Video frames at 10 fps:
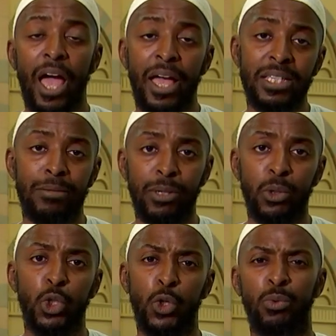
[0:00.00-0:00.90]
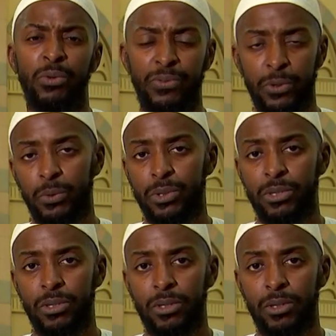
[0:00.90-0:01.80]
except those who
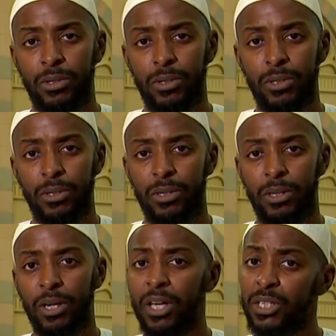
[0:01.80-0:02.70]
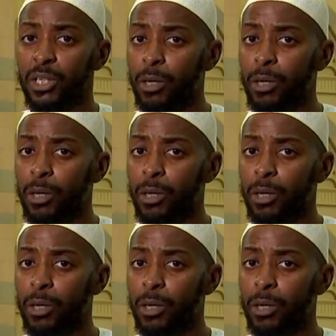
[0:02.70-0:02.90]
refuse. So